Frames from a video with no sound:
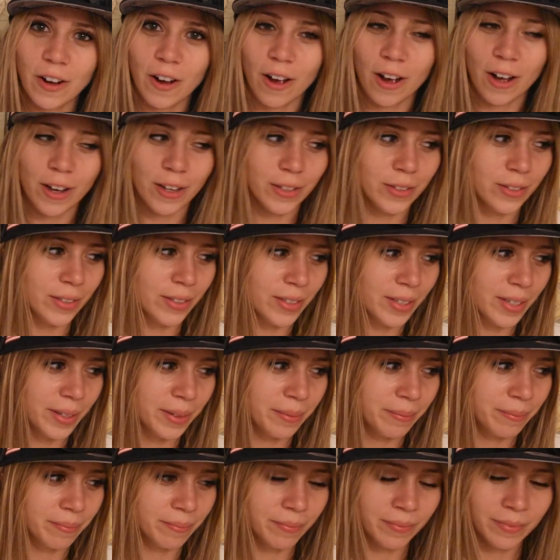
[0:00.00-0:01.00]
guys,
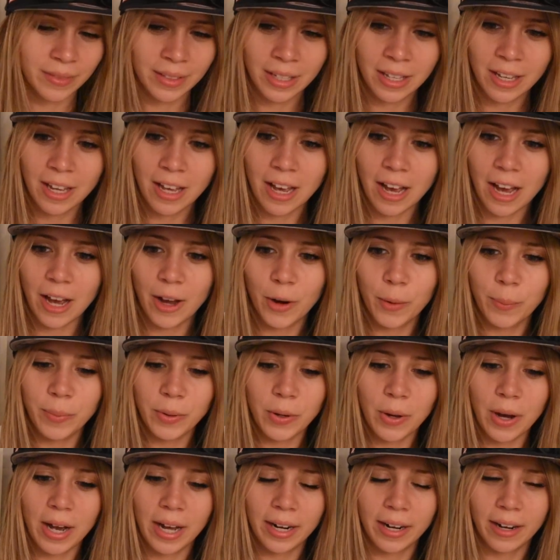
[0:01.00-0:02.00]
I hope
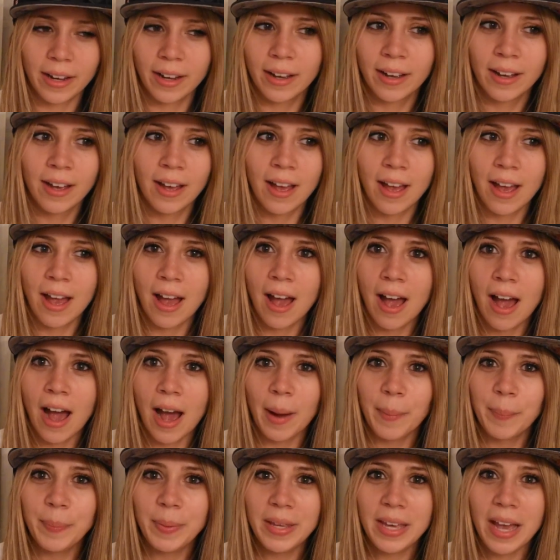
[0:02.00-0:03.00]
you had a
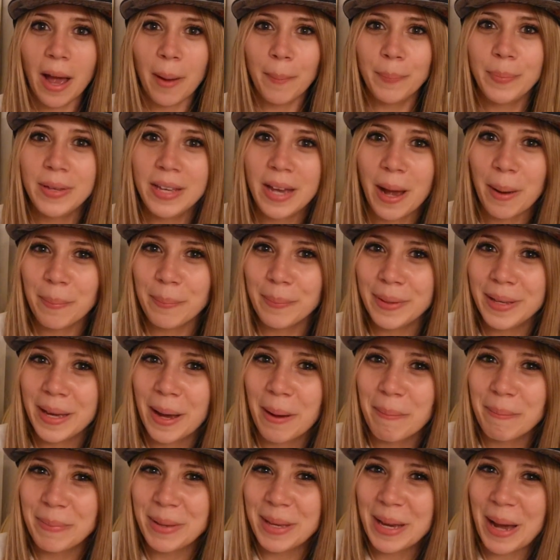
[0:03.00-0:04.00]
happy, happy, happy,
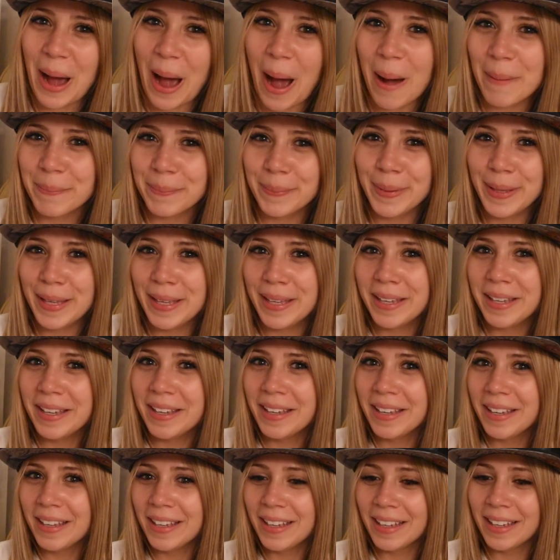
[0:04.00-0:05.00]
happy,
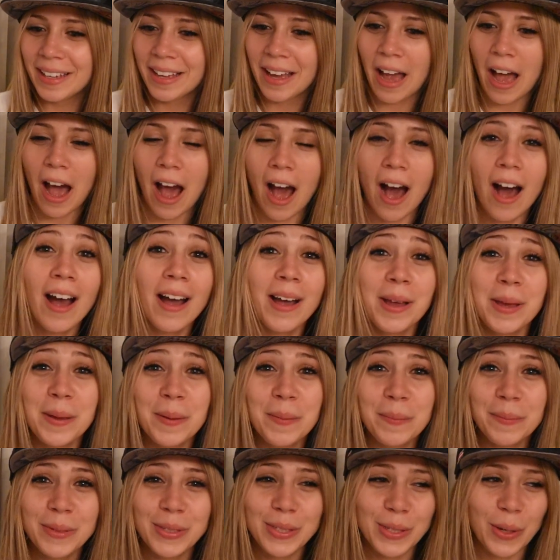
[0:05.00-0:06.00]
happy.
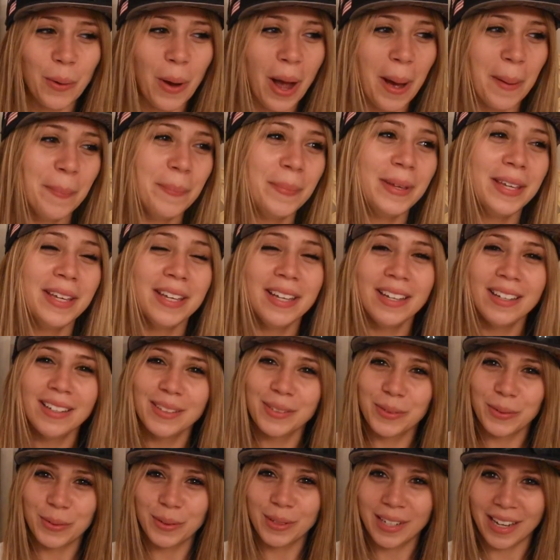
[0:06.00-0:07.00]
I'm so happy
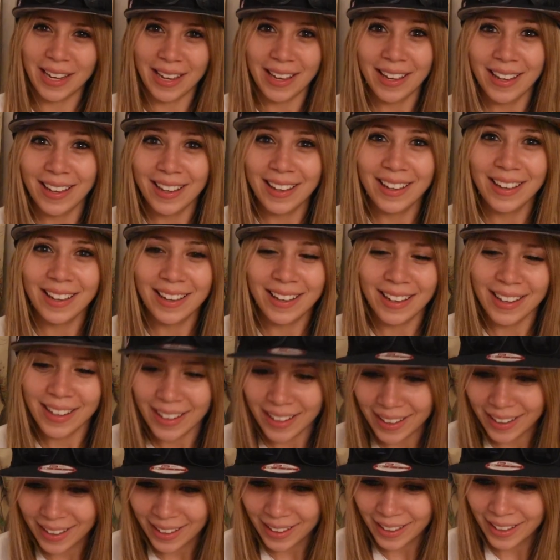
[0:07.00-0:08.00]
today.
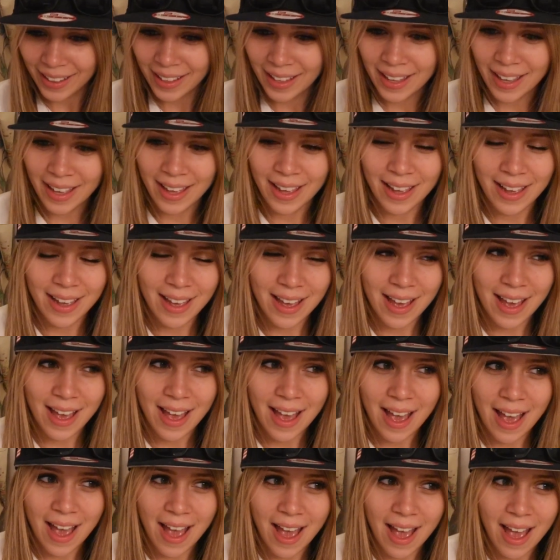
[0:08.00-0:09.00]

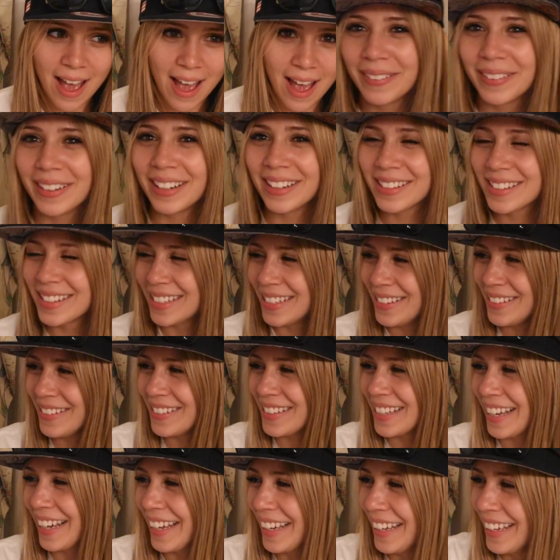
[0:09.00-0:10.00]
What else do you
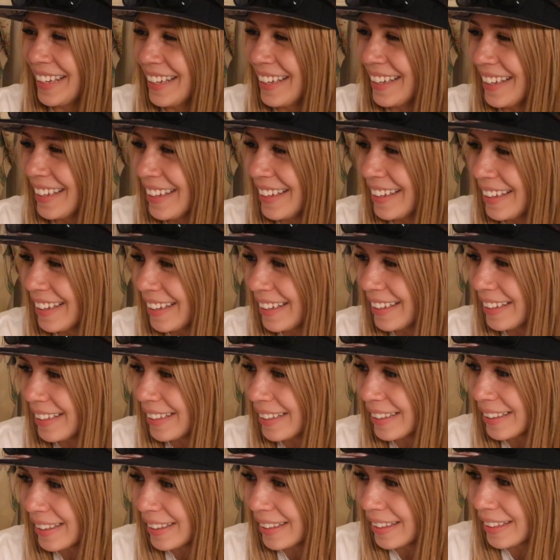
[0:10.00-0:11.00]
say? I don't
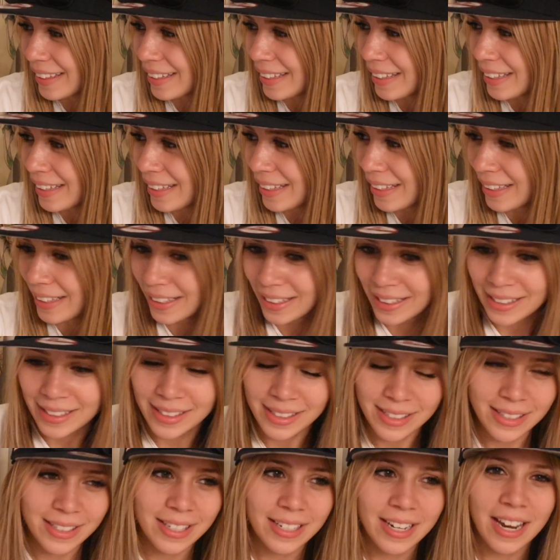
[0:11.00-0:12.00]
know. You didn't watch my
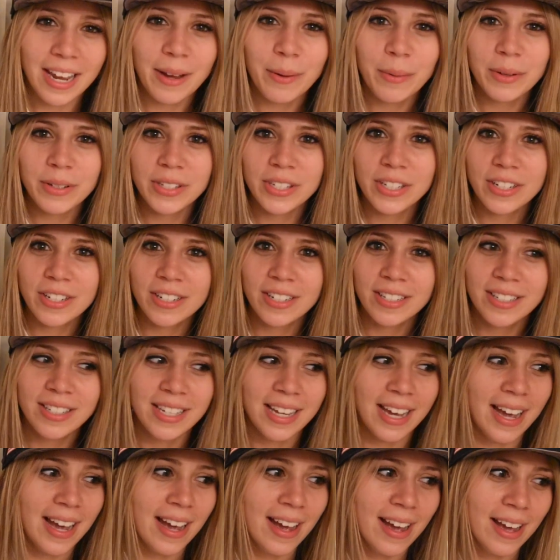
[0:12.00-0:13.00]
video. Today was a good
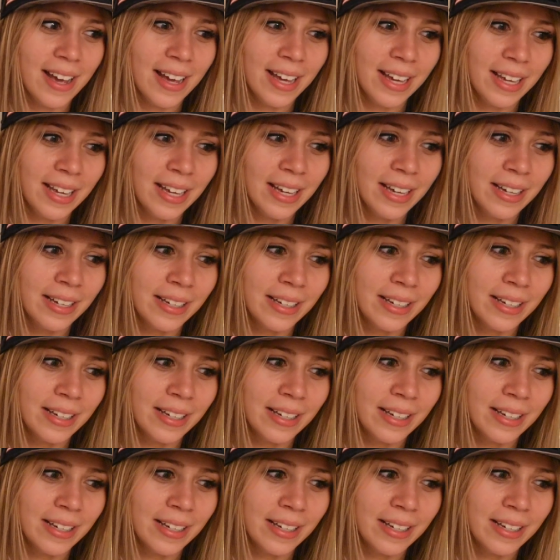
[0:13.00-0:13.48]
day.